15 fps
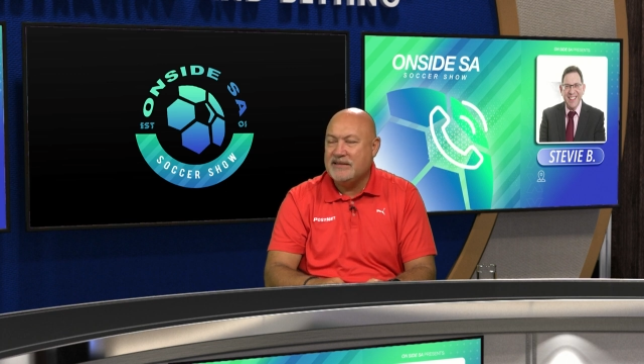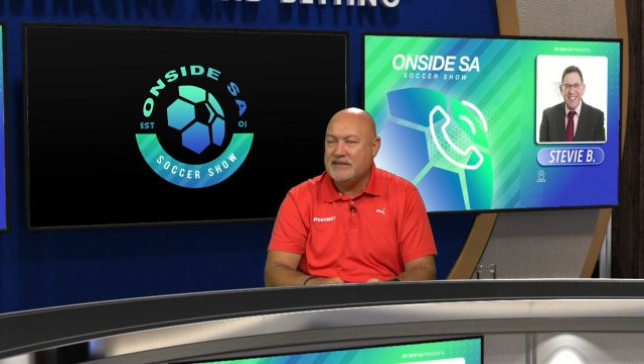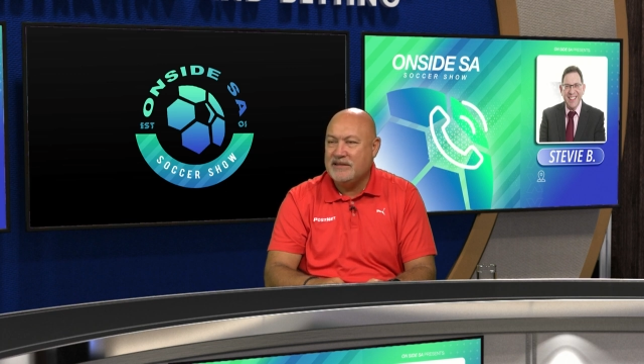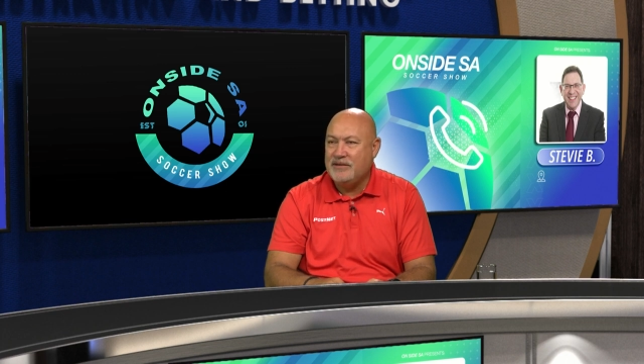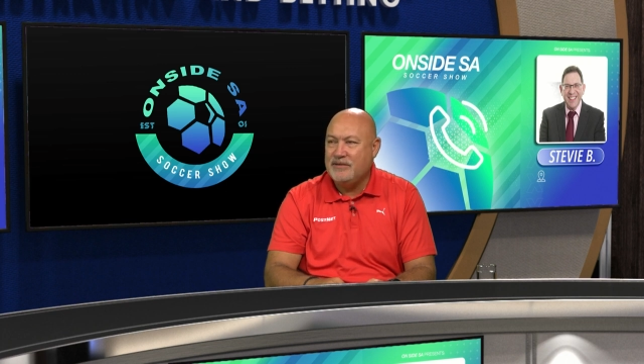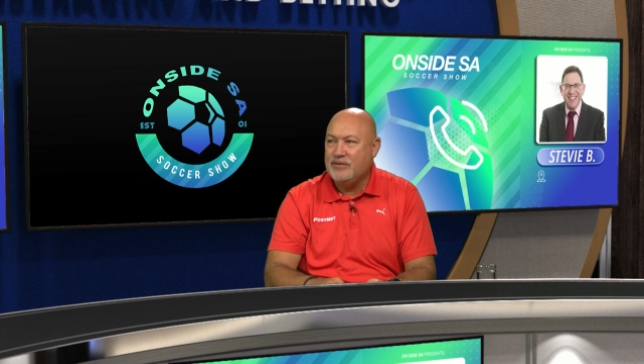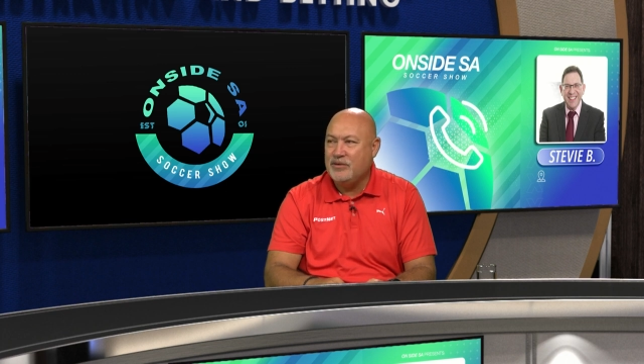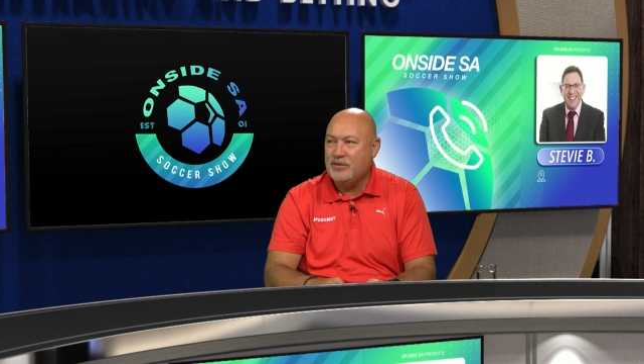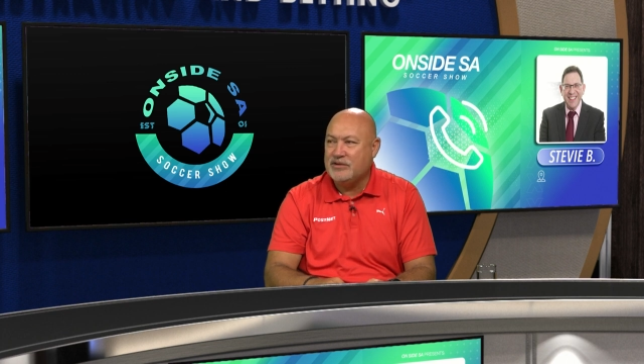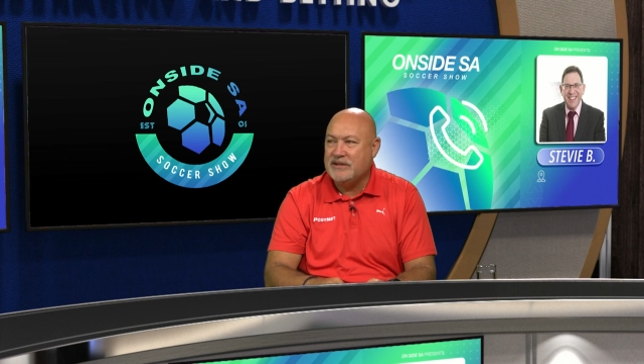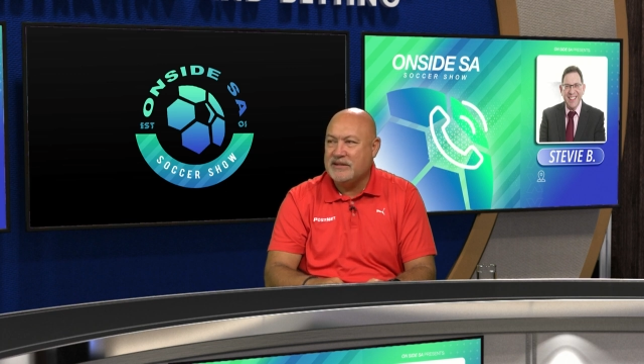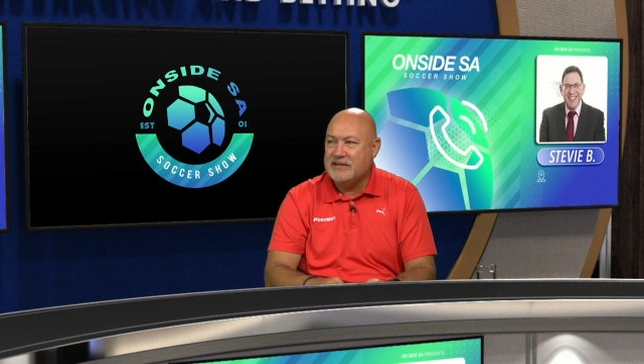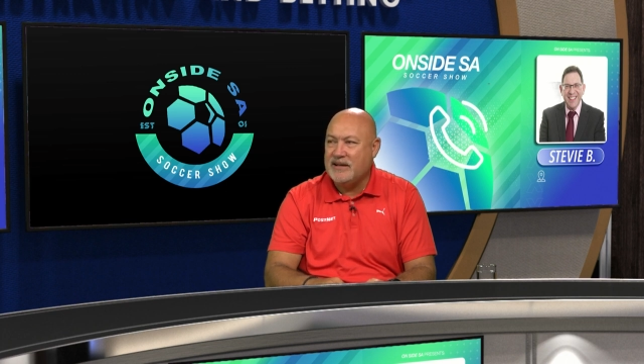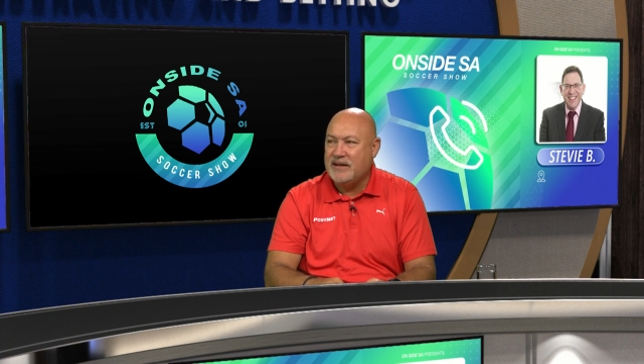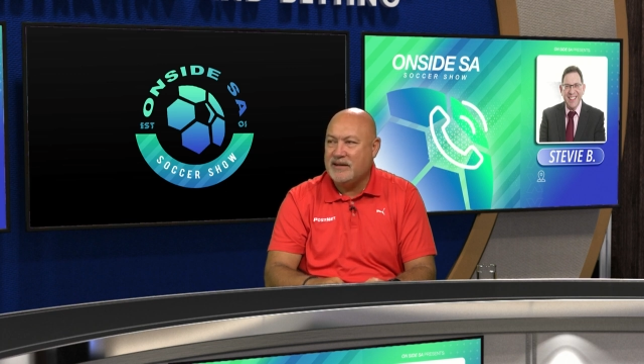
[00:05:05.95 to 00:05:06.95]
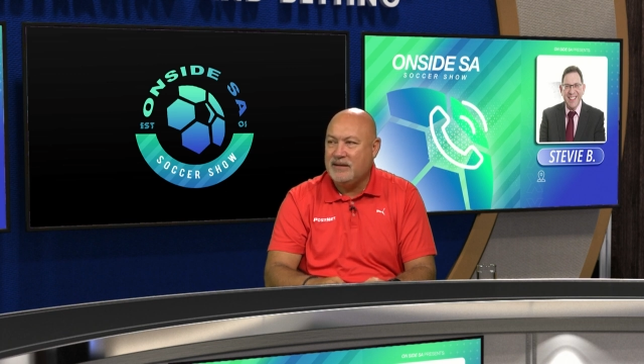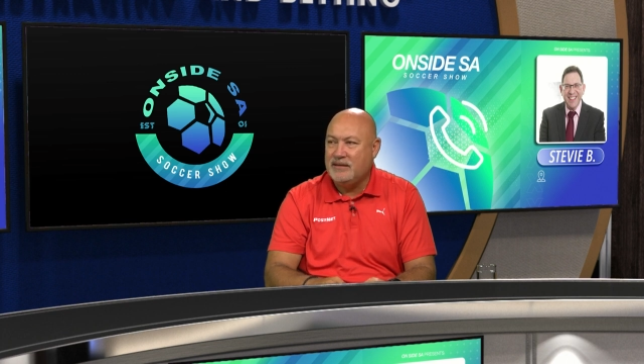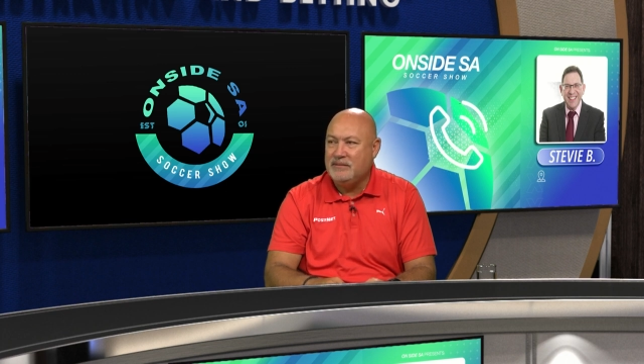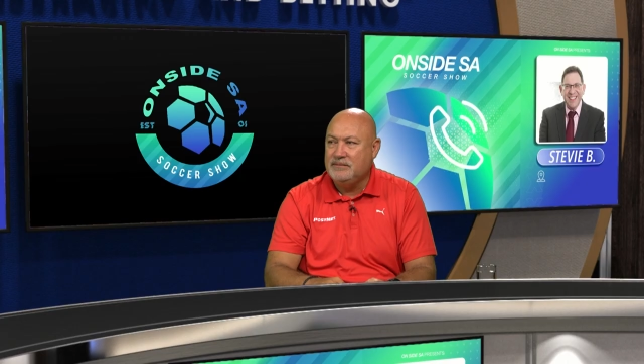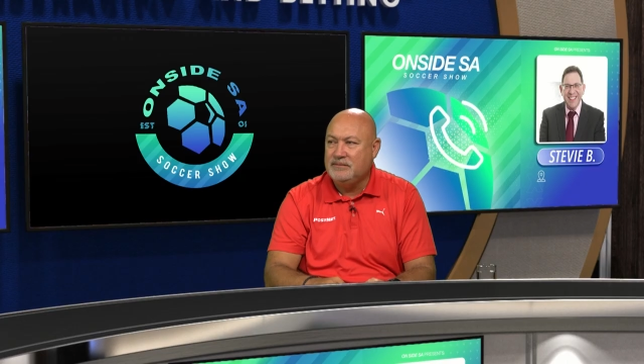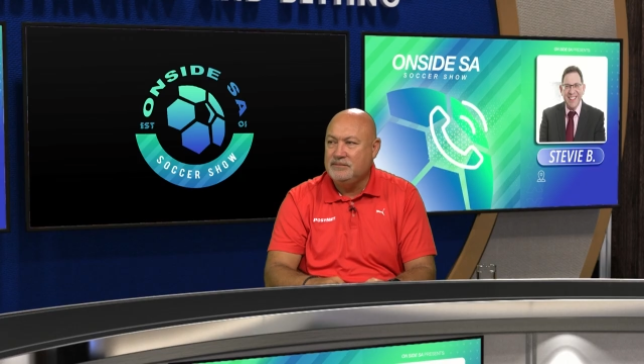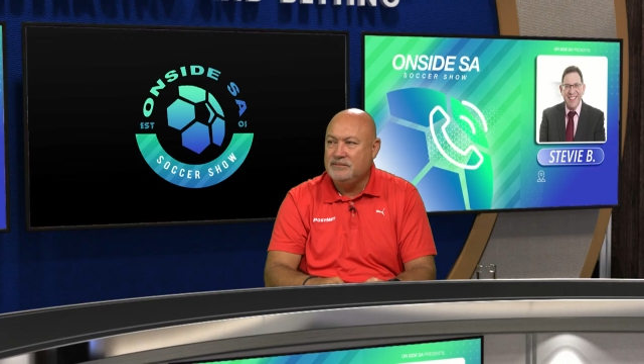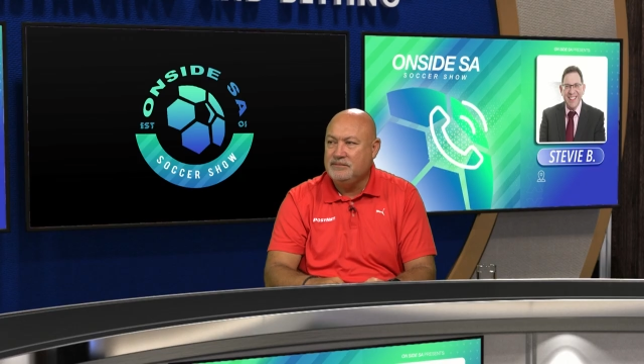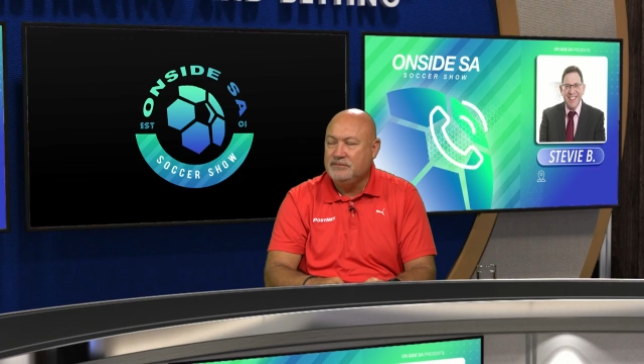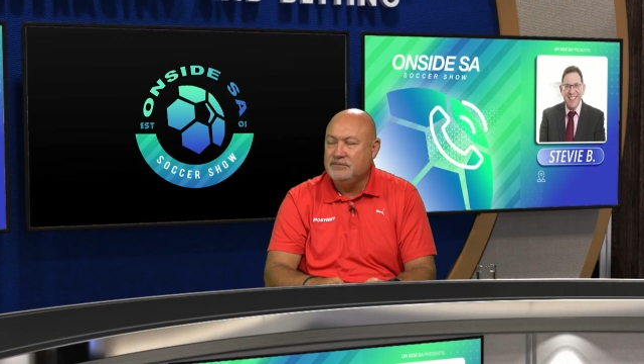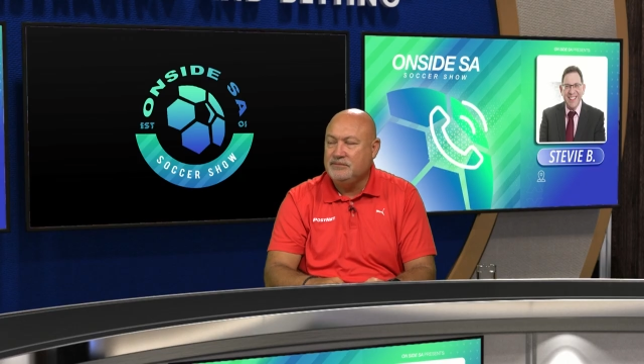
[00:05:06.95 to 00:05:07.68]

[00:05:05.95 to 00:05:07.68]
City forward to the title. Uh,